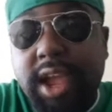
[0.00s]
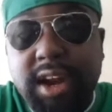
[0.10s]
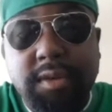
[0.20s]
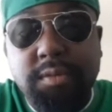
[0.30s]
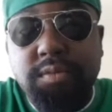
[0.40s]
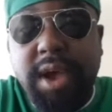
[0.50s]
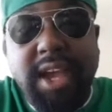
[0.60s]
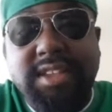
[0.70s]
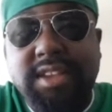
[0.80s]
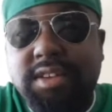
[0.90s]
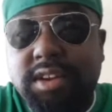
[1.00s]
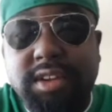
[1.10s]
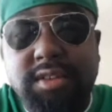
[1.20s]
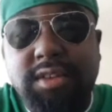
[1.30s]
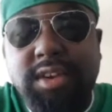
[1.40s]
and my ancestor
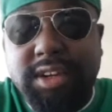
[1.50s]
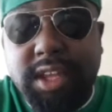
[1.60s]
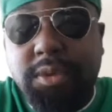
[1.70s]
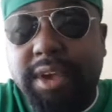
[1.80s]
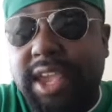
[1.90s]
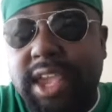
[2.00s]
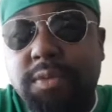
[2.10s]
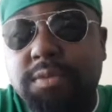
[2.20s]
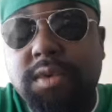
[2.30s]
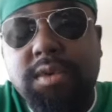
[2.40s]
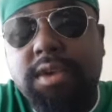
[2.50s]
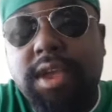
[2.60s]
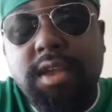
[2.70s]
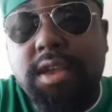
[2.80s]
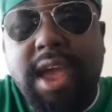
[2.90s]
did what he
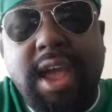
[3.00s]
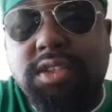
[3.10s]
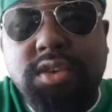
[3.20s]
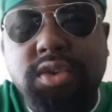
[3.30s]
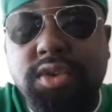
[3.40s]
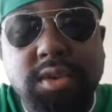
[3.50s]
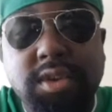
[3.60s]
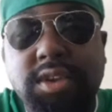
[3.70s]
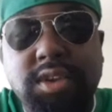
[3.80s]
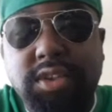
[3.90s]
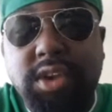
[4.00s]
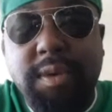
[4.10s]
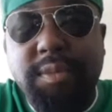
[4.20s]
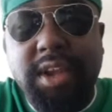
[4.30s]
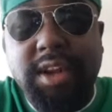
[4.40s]
had to do. Do you see what
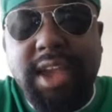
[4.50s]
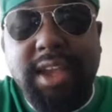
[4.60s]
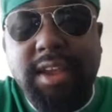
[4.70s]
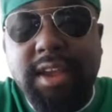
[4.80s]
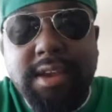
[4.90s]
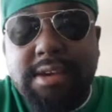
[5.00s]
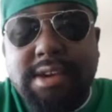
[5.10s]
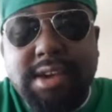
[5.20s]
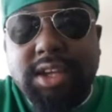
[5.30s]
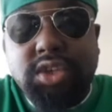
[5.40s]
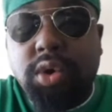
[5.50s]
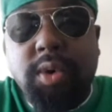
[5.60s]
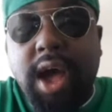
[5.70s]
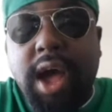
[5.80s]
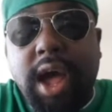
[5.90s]
I mean? Like,
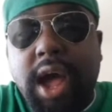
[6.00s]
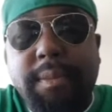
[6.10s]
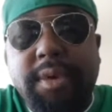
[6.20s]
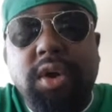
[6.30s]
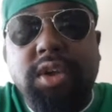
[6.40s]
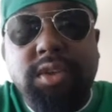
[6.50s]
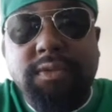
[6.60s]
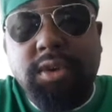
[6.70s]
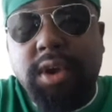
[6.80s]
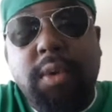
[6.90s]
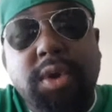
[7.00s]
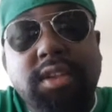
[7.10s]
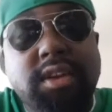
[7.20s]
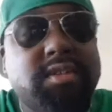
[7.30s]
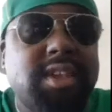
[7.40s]
so I'll be honest with you. I would
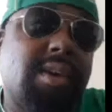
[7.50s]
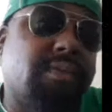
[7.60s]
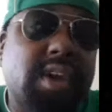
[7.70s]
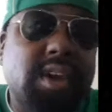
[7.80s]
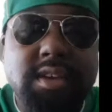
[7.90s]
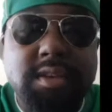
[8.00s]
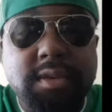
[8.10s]
have done the same thing.